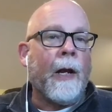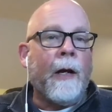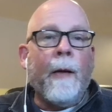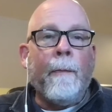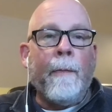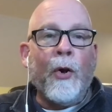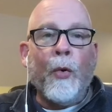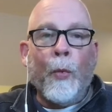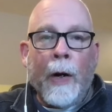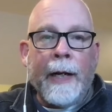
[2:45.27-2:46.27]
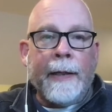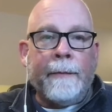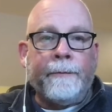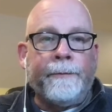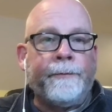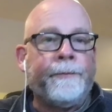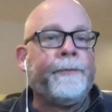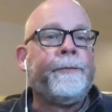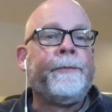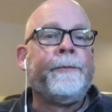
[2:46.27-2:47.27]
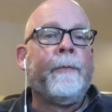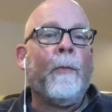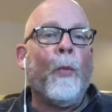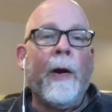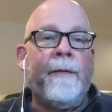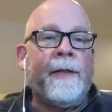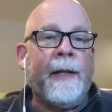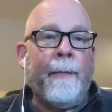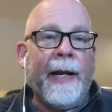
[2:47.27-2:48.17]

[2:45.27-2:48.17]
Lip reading: Number 1, what if